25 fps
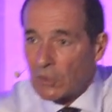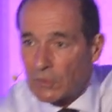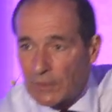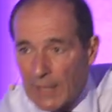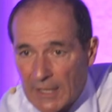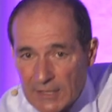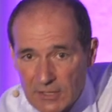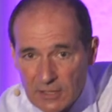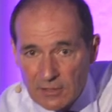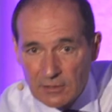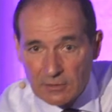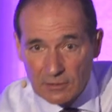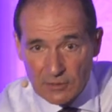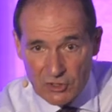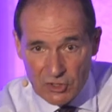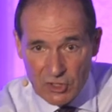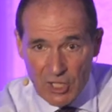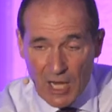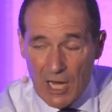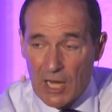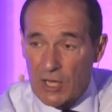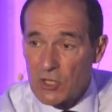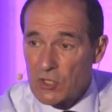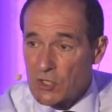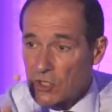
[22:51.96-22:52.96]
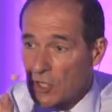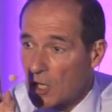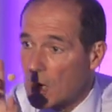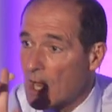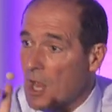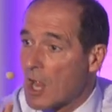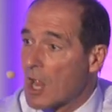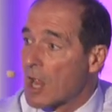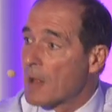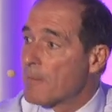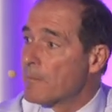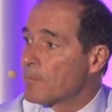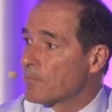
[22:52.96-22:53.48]
radical change.
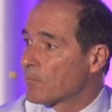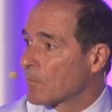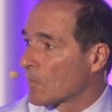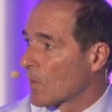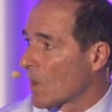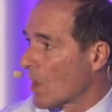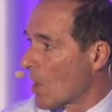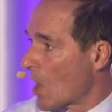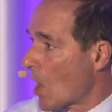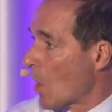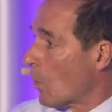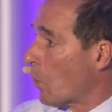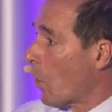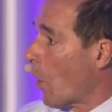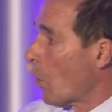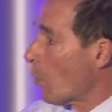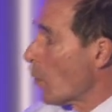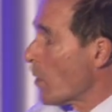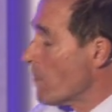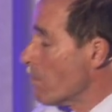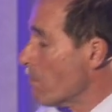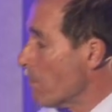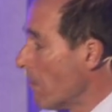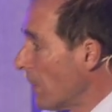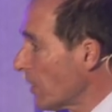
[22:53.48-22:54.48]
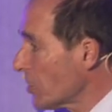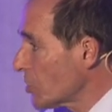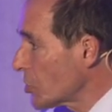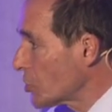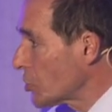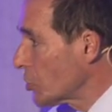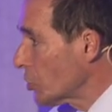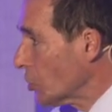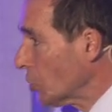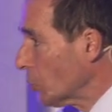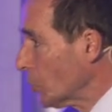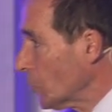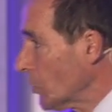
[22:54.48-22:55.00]
What we
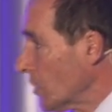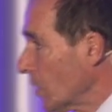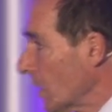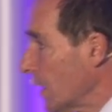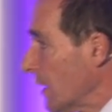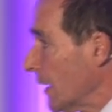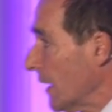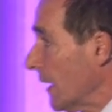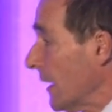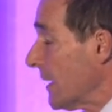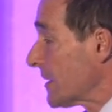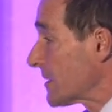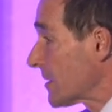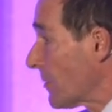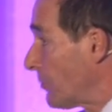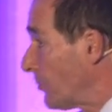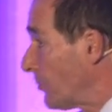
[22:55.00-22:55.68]
must do is